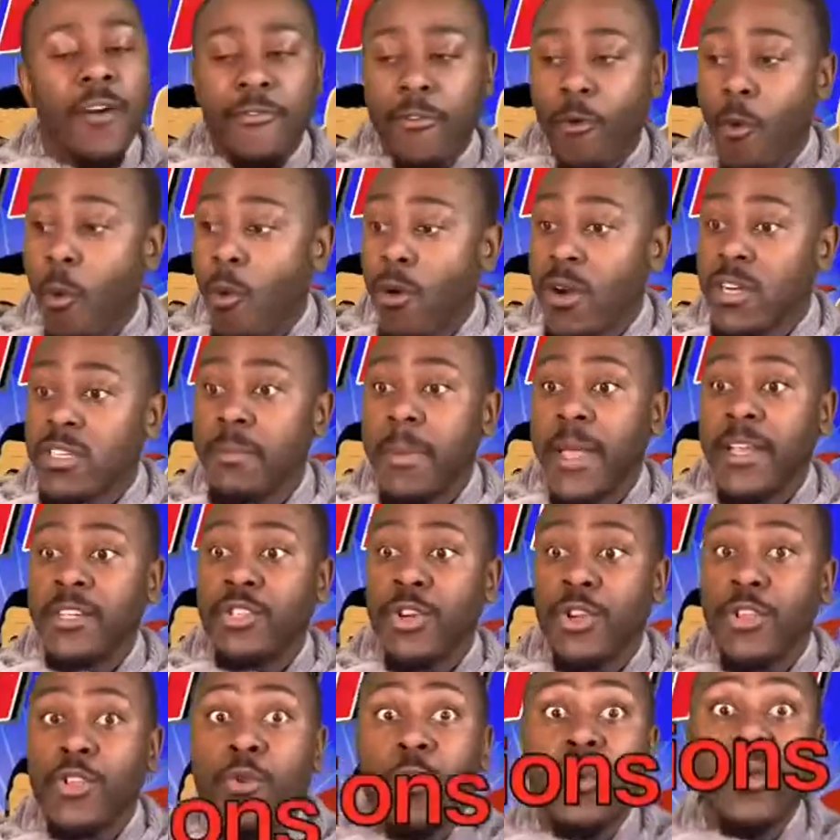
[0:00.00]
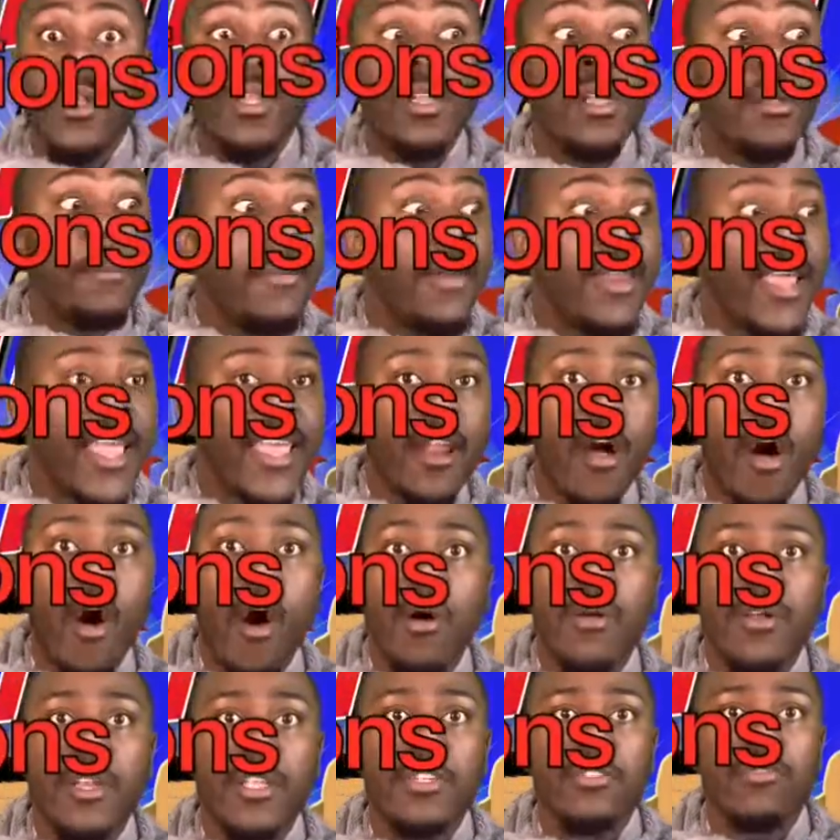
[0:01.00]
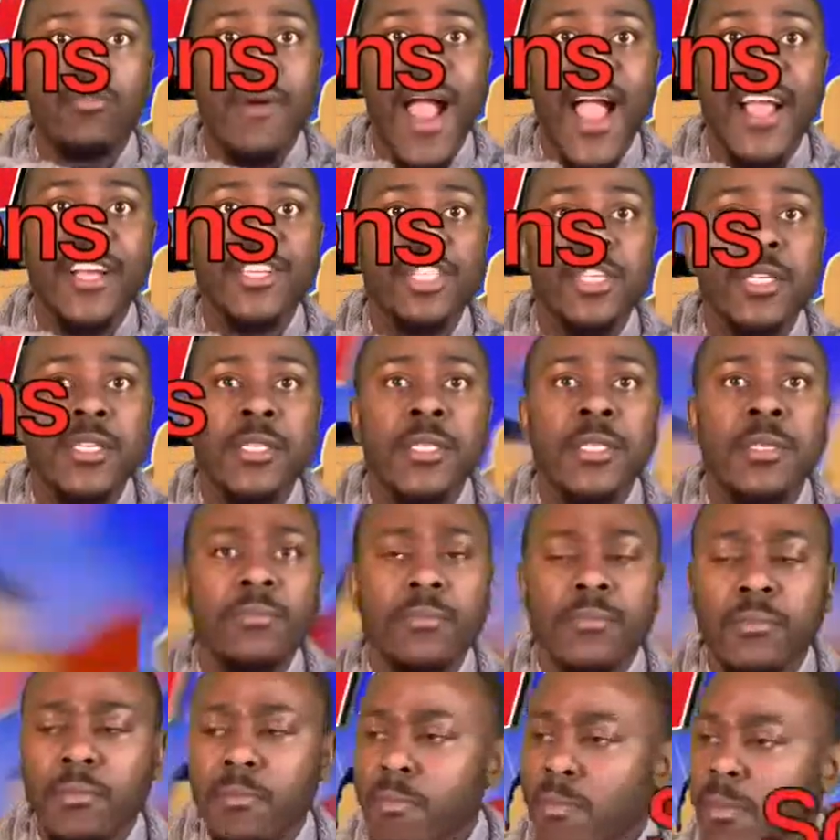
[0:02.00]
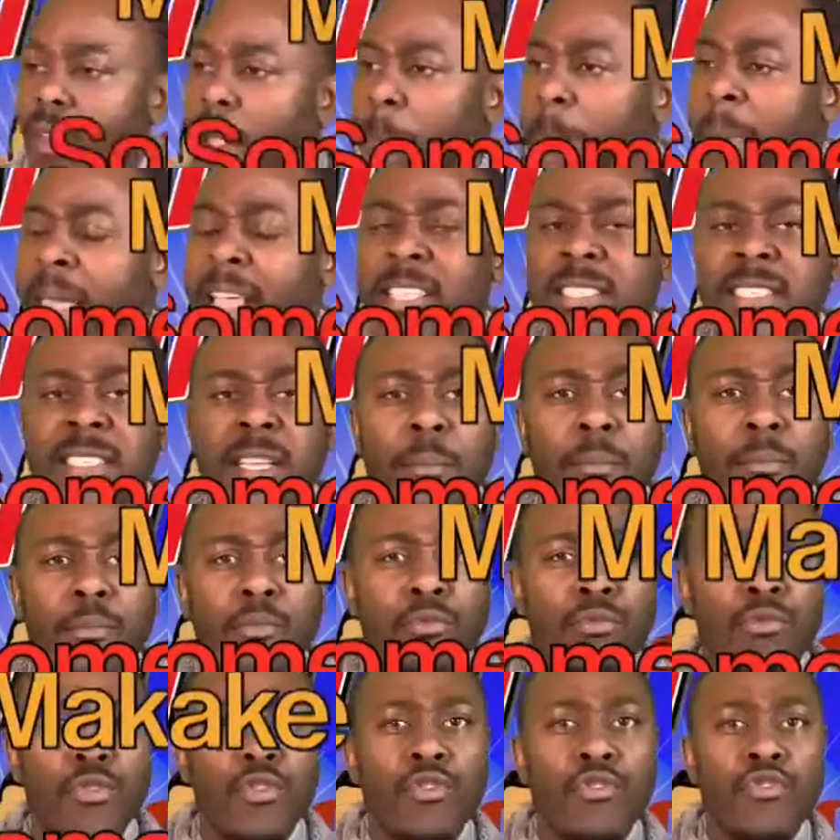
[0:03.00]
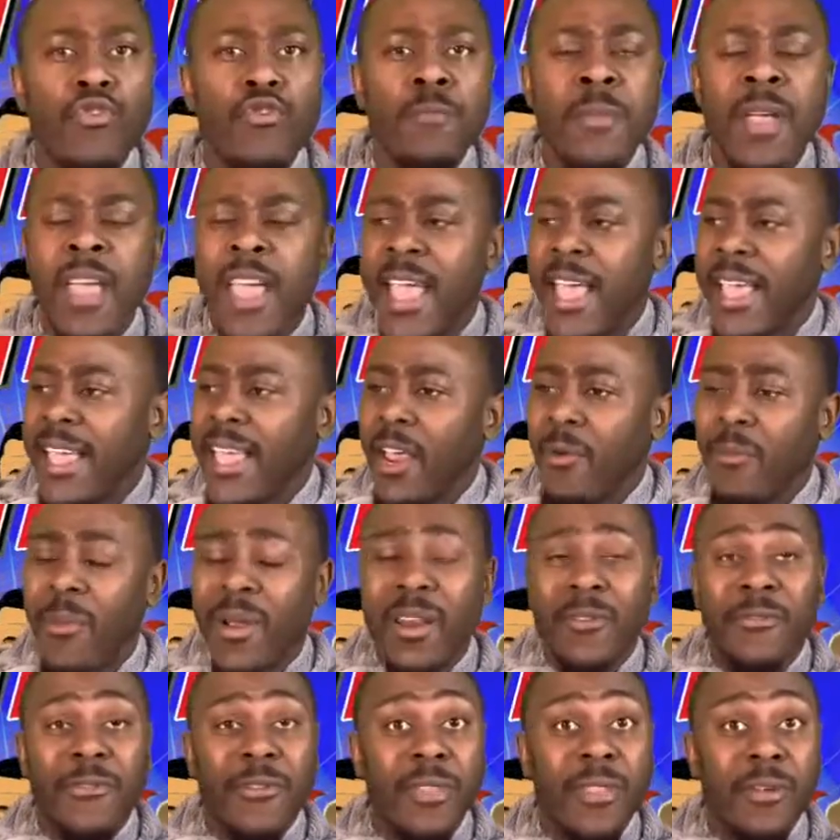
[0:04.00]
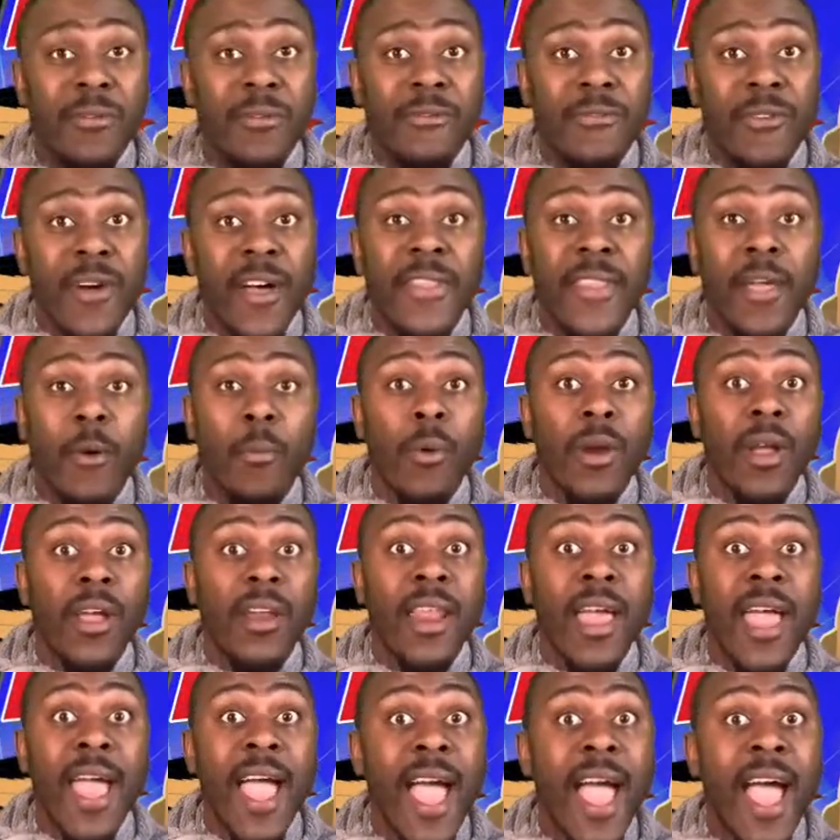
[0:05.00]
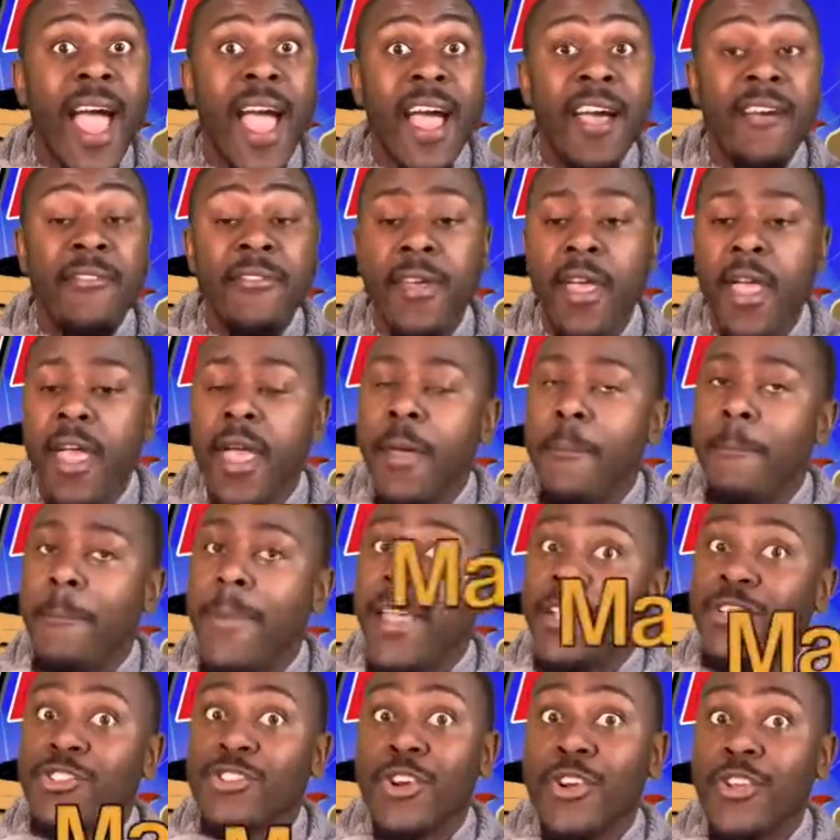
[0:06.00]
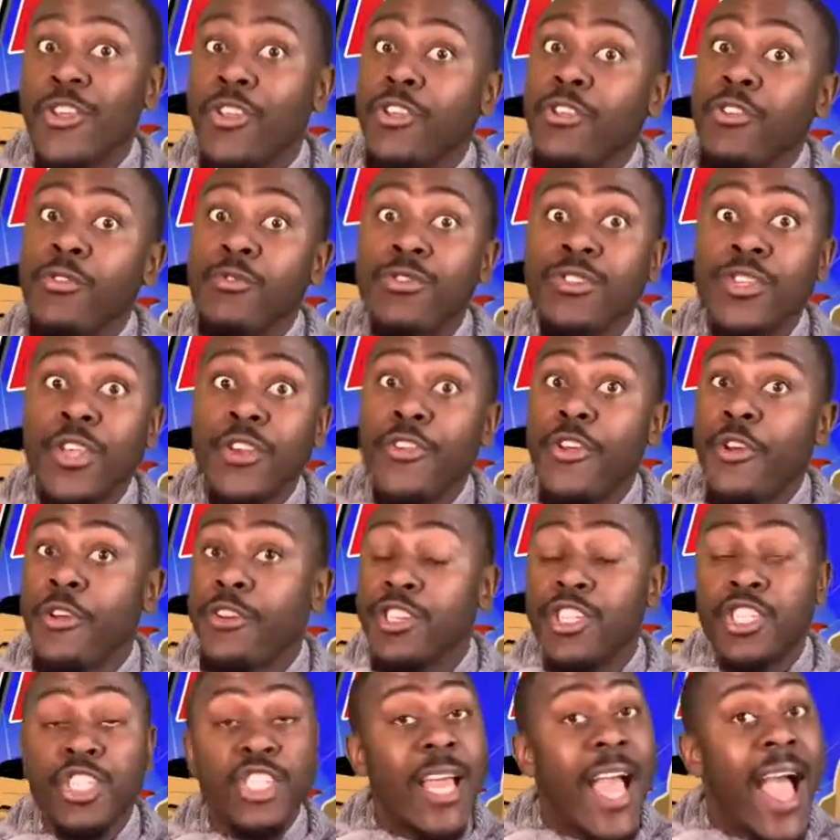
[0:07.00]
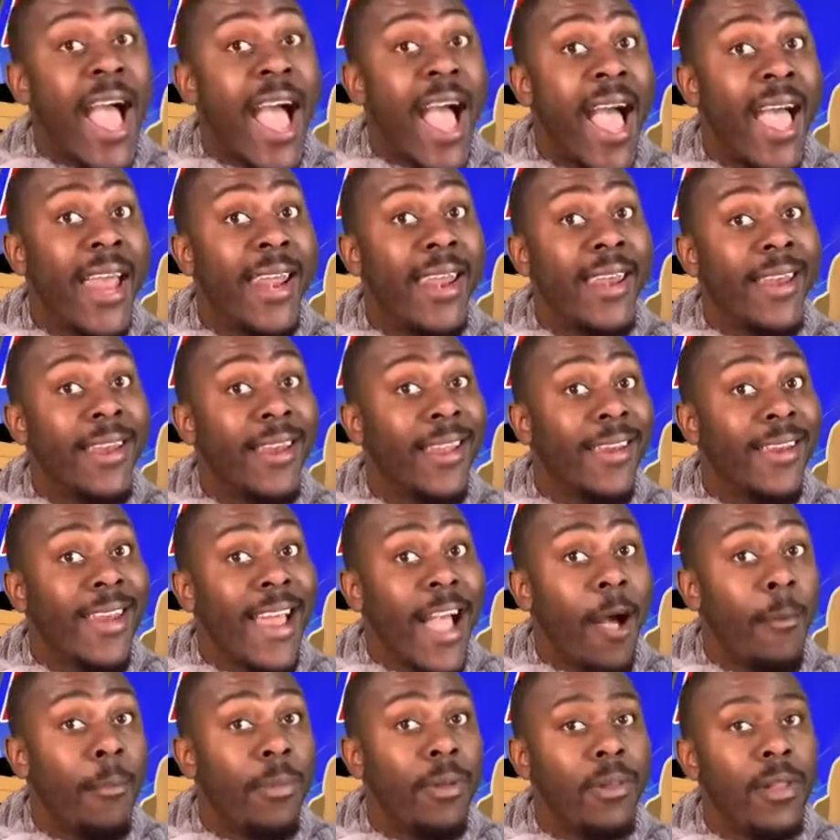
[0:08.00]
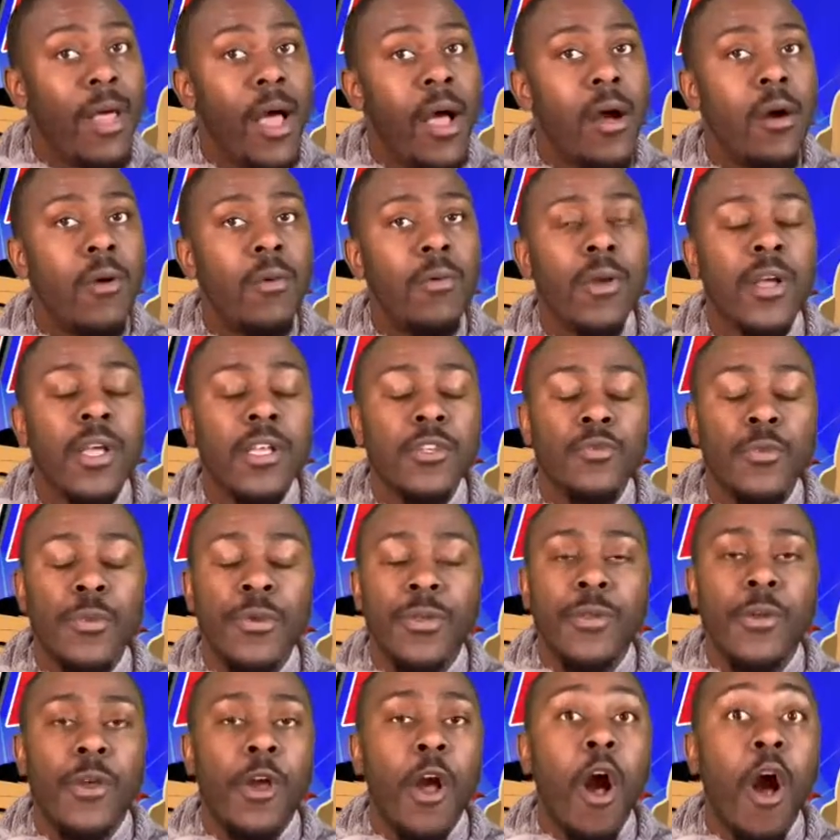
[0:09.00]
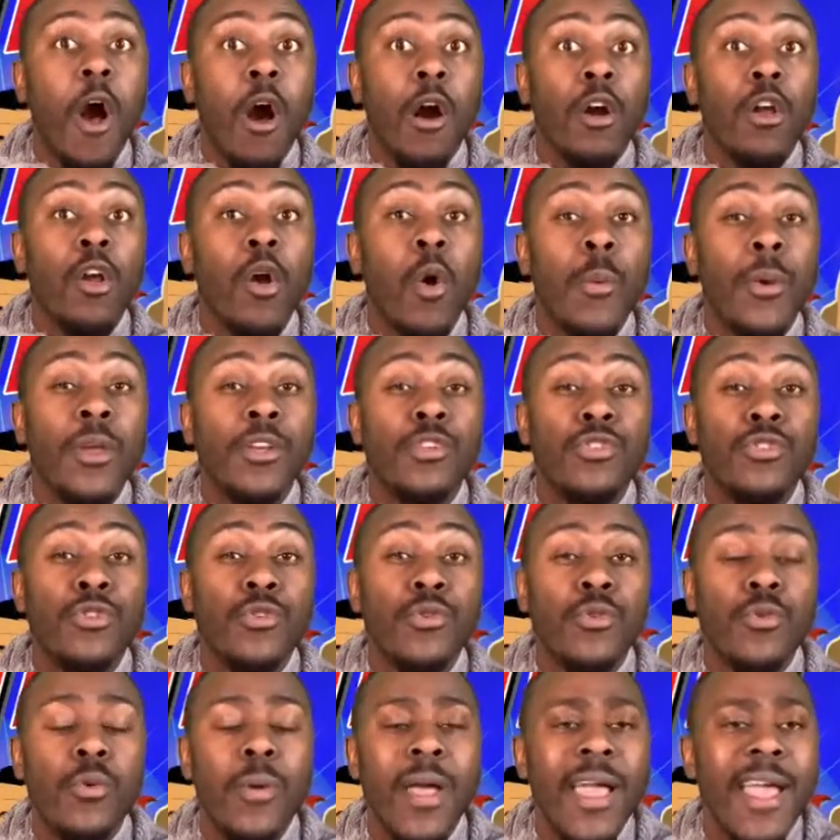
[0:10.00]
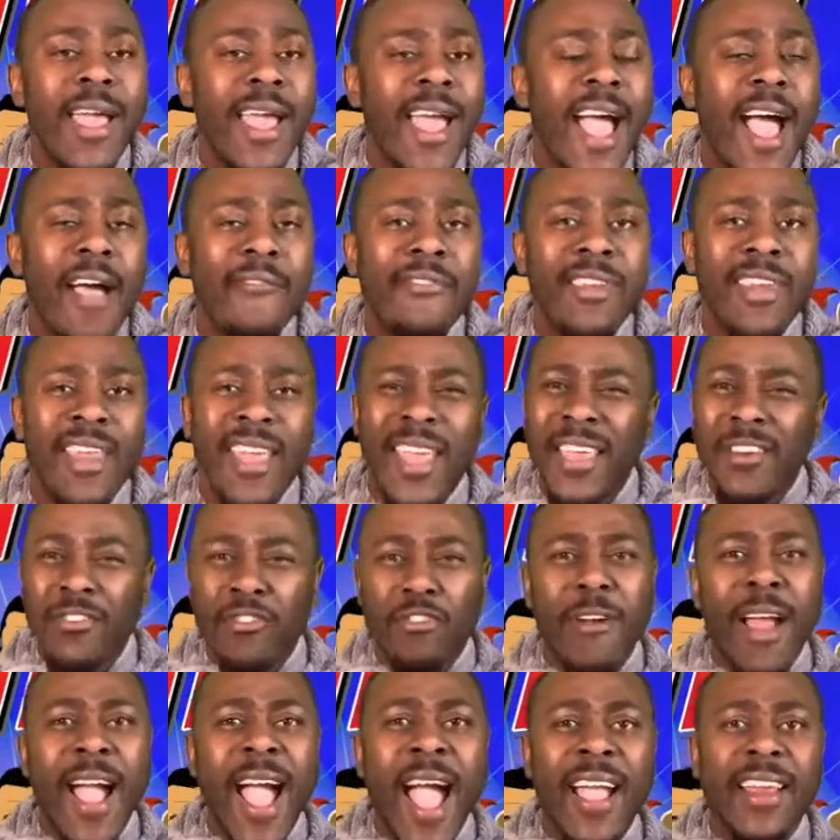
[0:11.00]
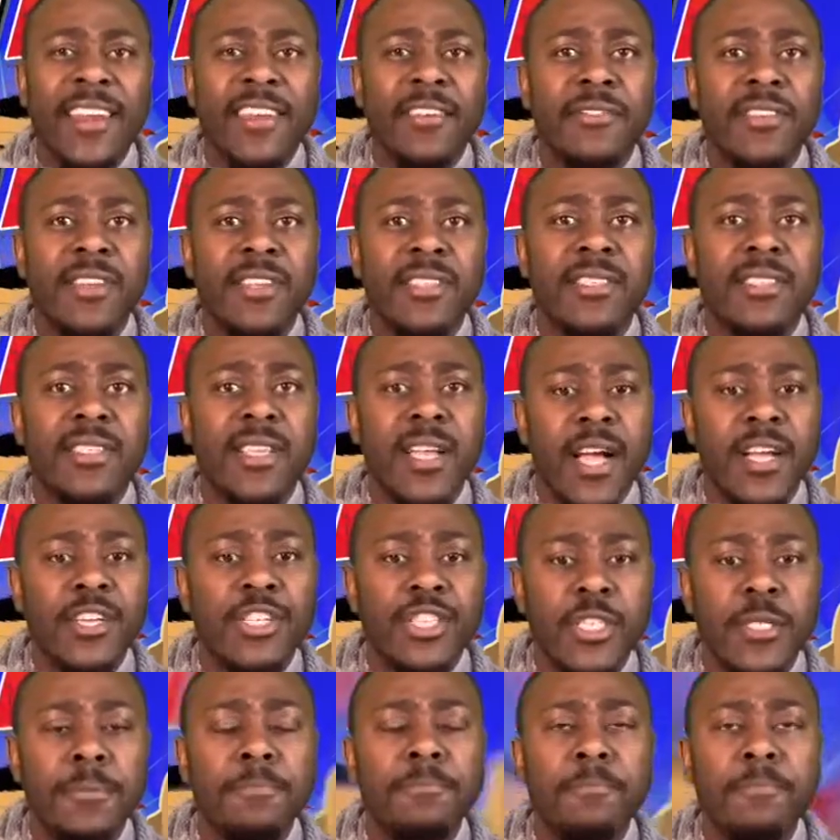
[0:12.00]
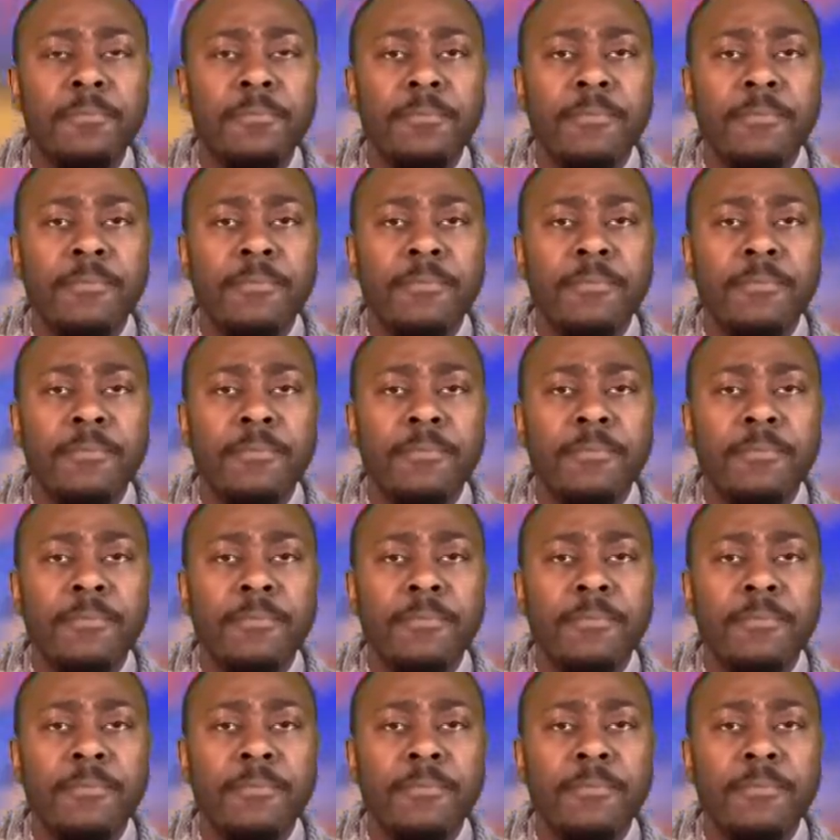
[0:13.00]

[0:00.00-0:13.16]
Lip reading: course, make sure you eliminate all distractions. Make some room, get ready for the fun that we're gonna have. Make sure you're using your chat down below because we are going to have an interactive discussion